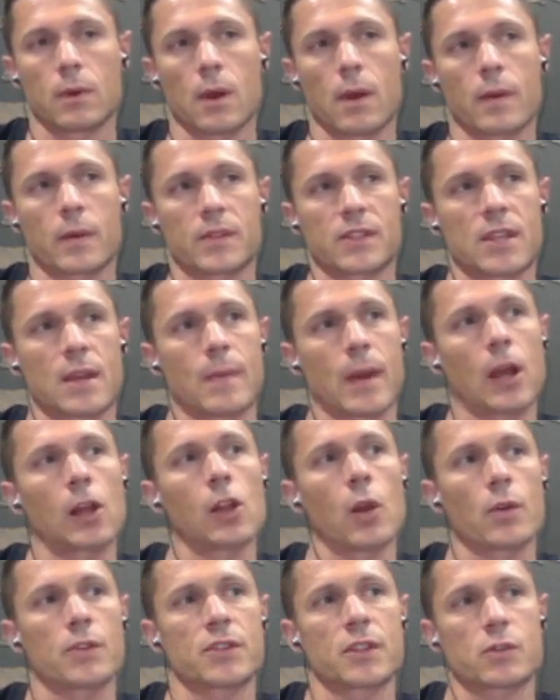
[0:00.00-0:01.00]
I would say my
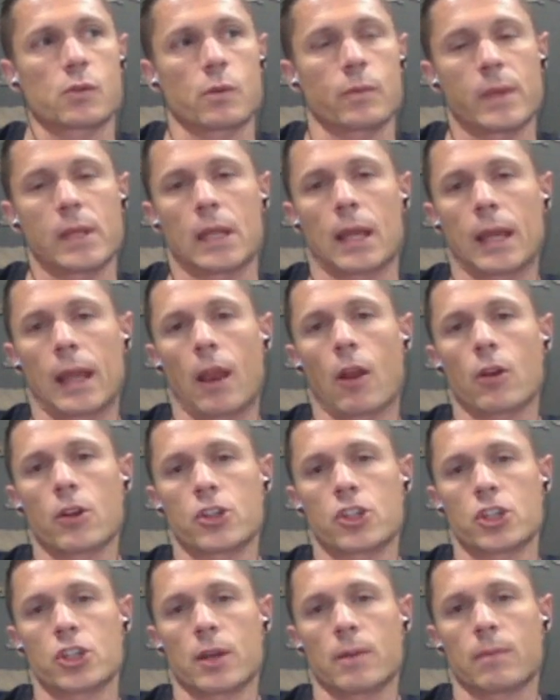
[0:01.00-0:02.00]
closest would be like
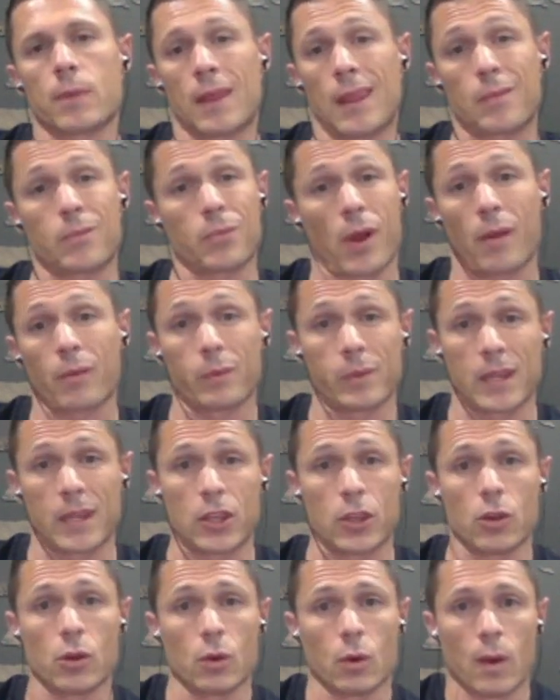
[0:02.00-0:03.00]
Aaron Ship, and then probably
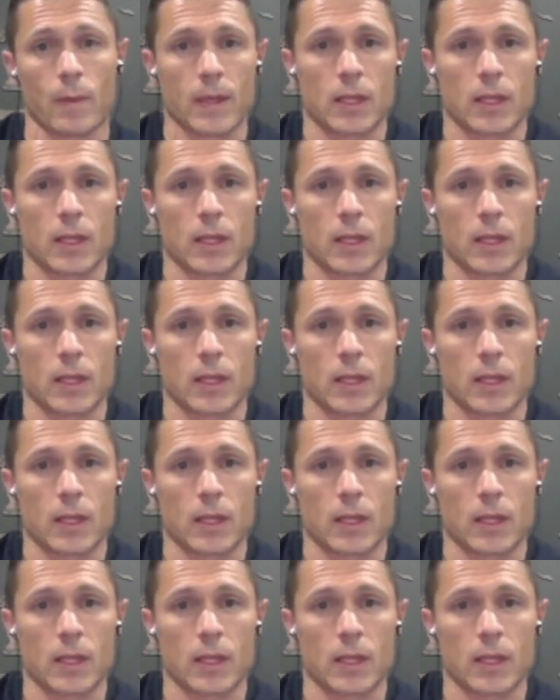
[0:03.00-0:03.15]
you.